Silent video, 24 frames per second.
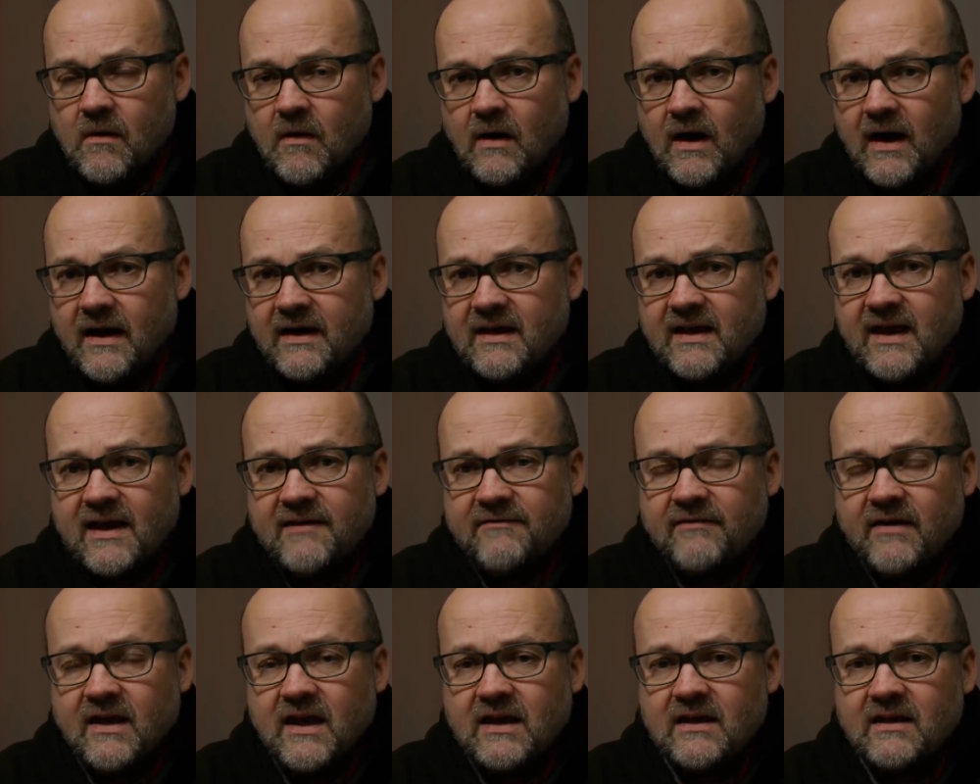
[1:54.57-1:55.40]
I
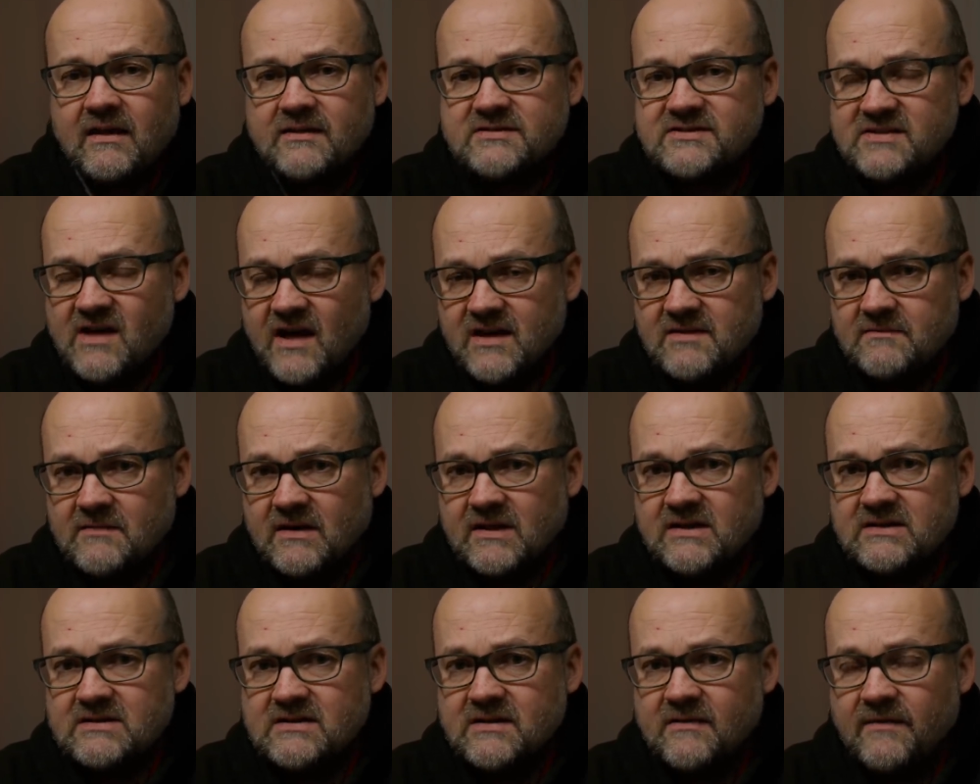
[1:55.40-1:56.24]
gave a
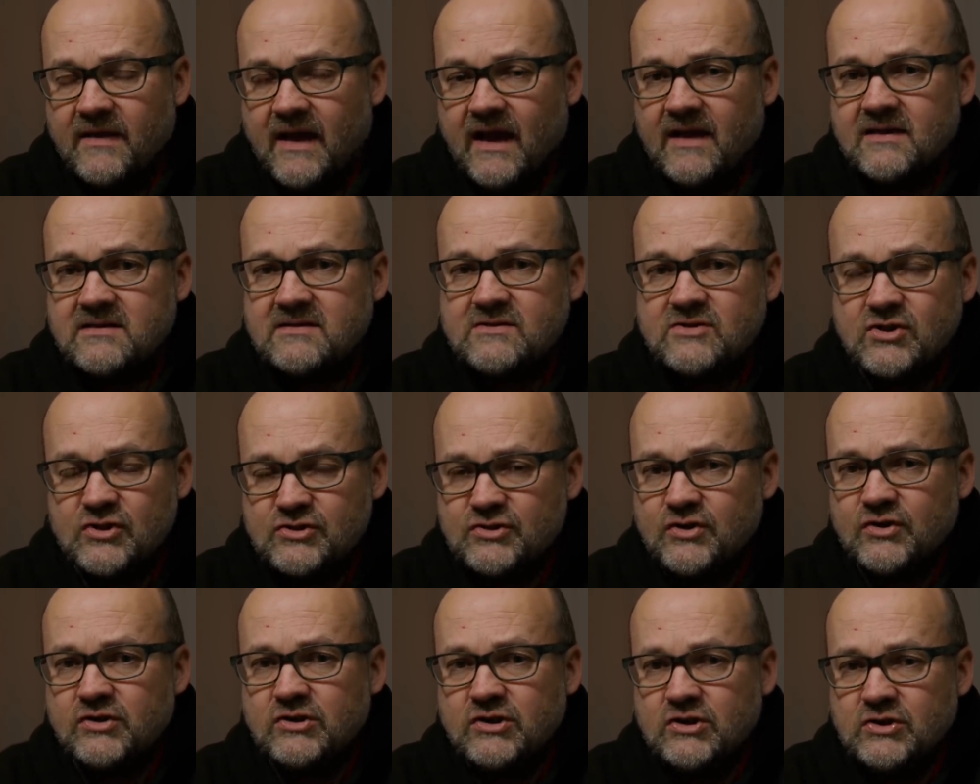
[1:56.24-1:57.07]
assignment that you
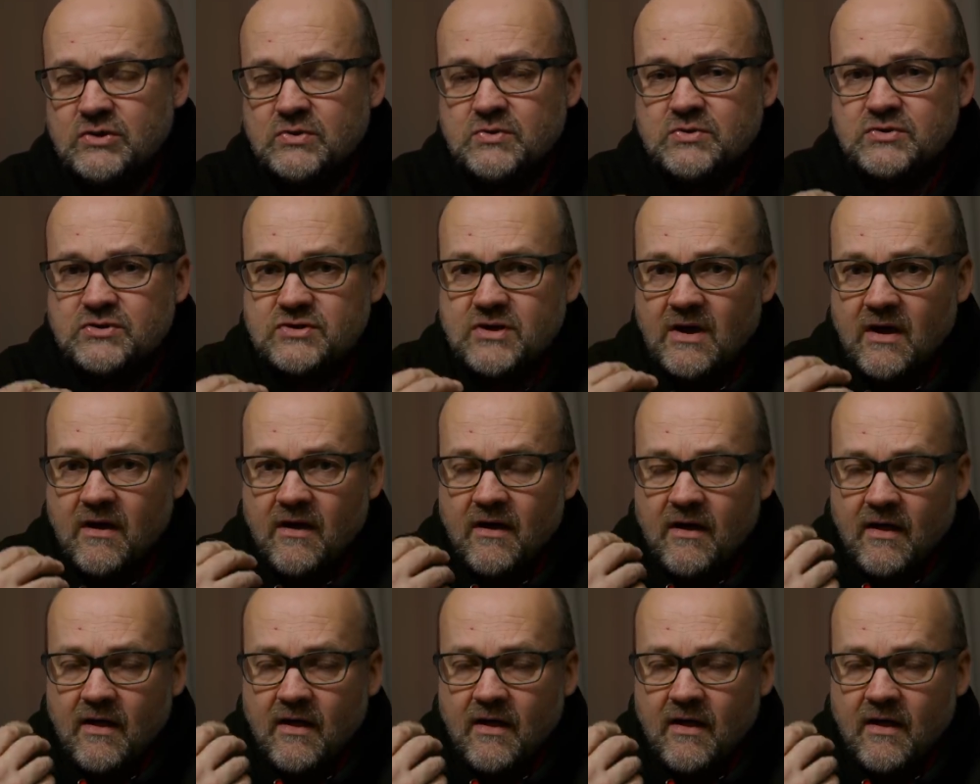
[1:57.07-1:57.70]
should use